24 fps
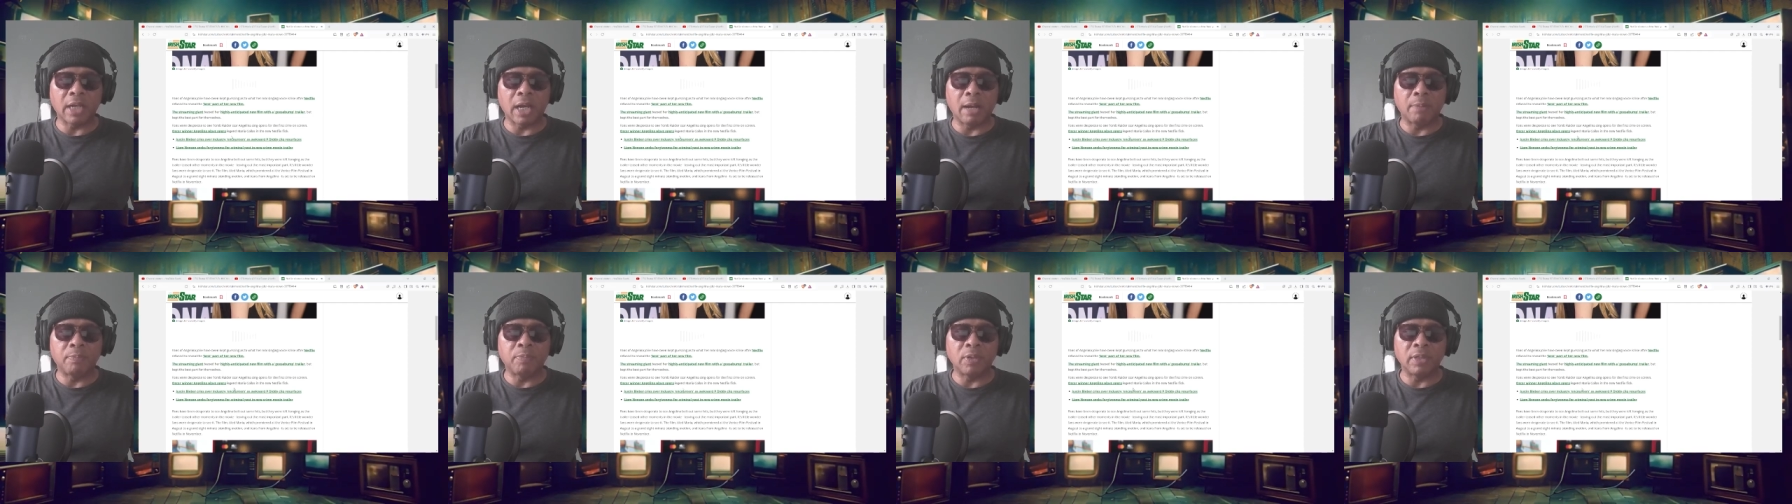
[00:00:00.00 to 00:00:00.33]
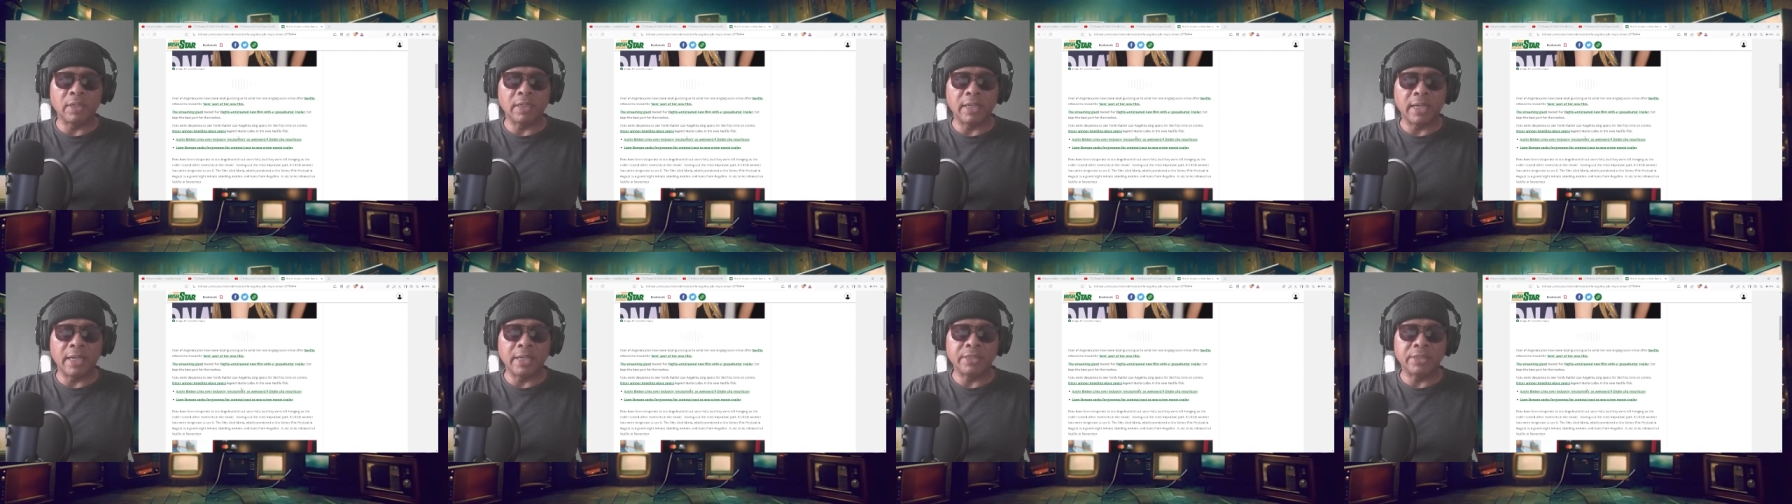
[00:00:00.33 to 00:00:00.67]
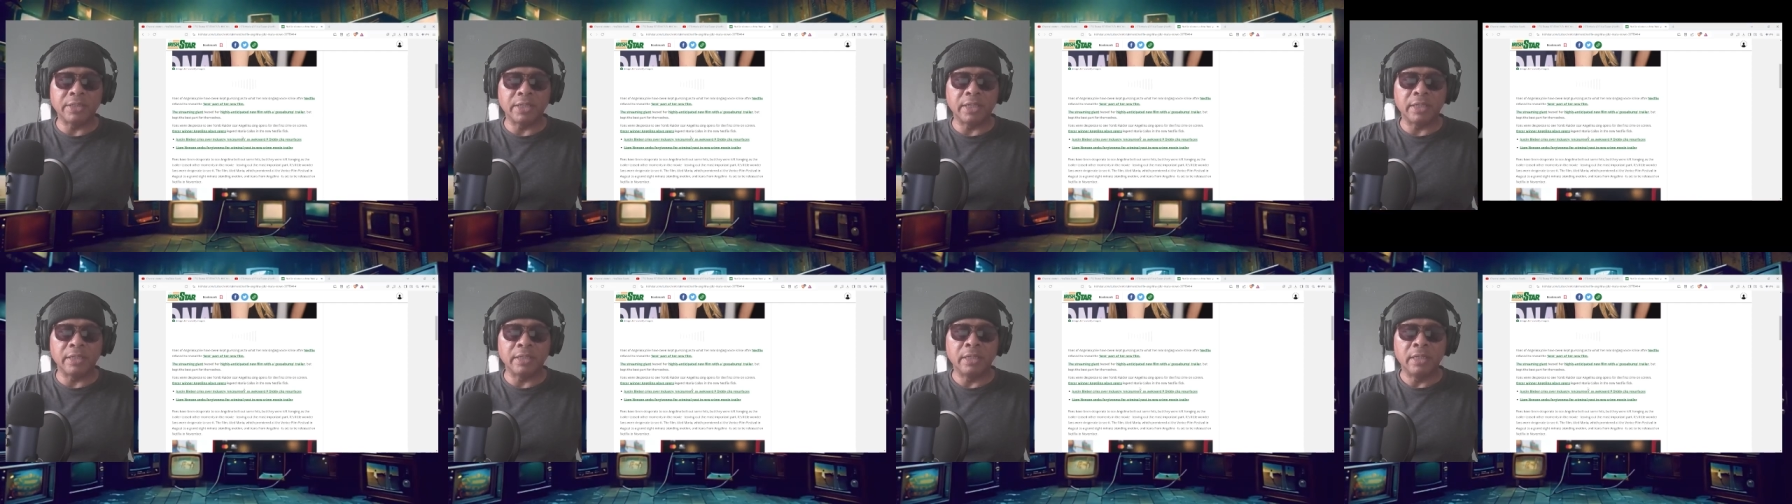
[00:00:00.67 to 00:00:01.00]
opera
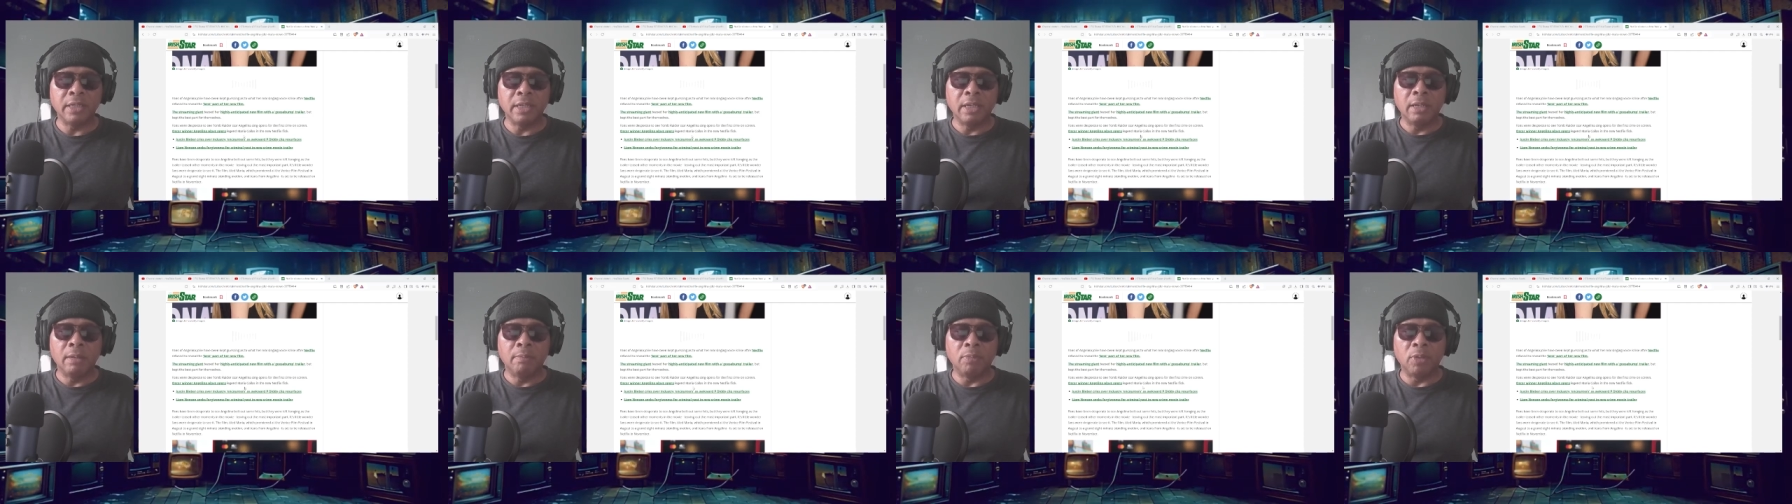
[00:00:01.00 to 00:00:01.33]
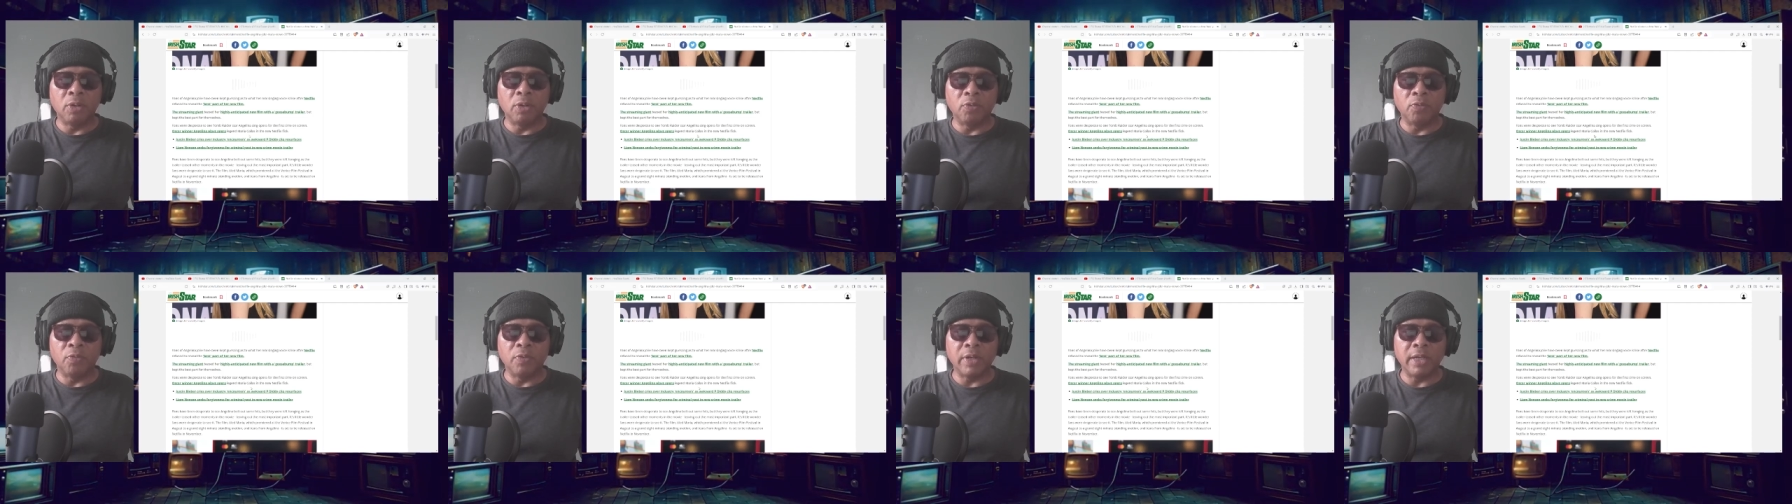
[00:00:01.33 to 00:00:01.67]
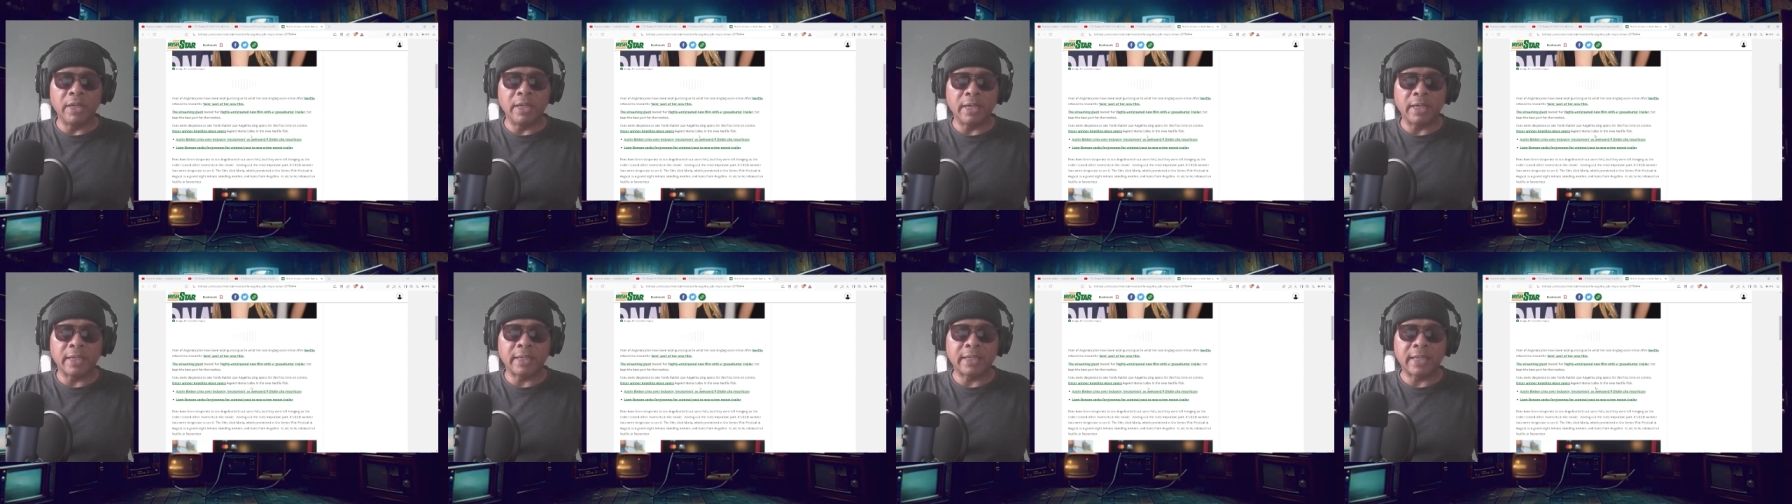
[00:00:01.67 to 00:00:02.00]
legend
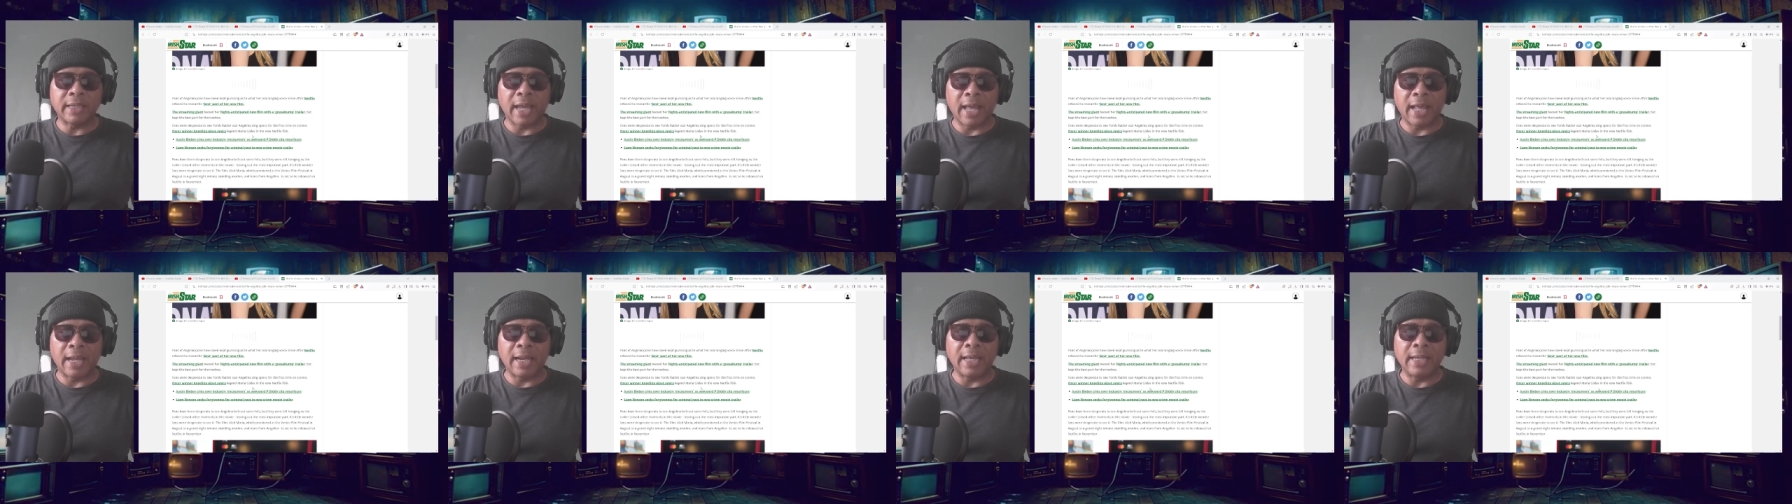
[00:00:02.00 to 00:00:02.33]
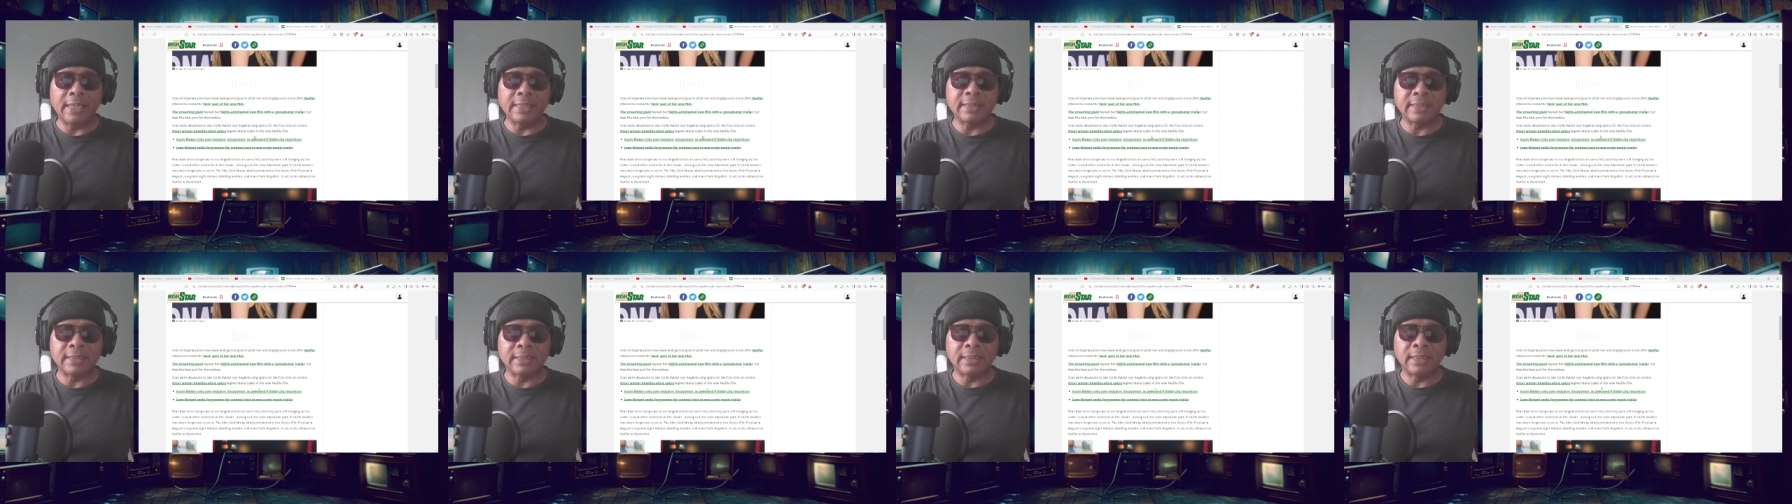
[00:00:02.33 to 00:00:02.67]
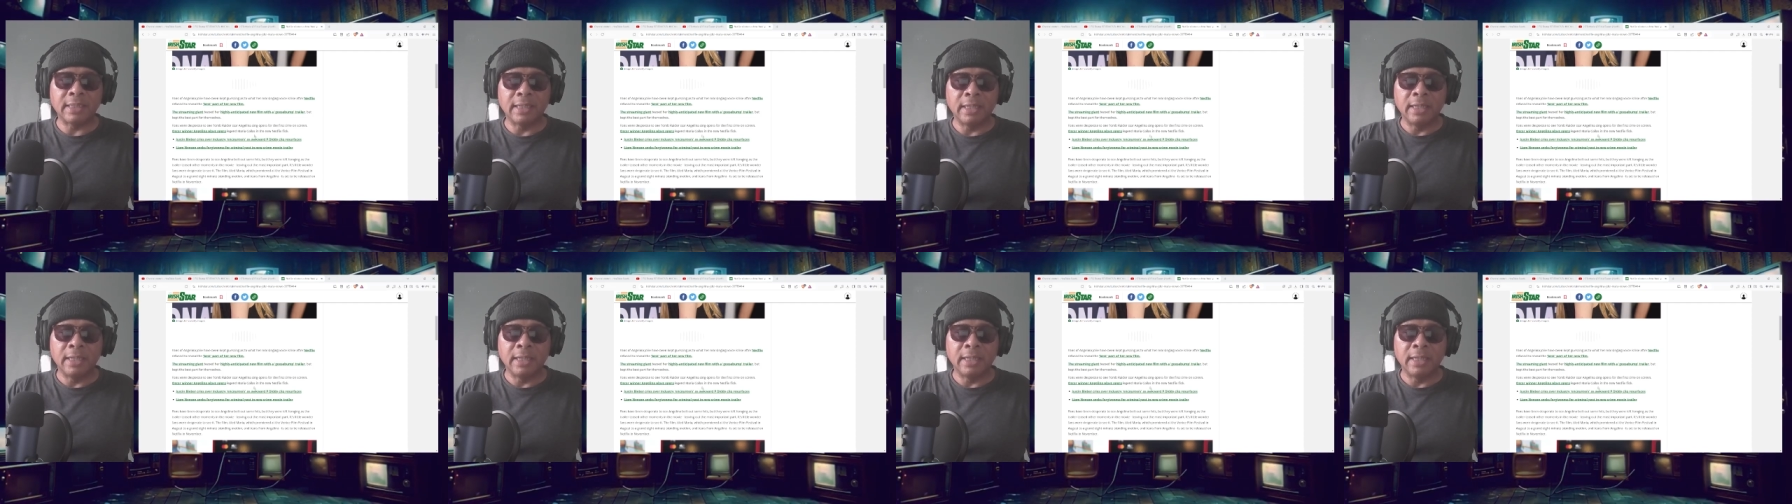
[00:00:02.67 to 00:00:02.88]
Maria Callas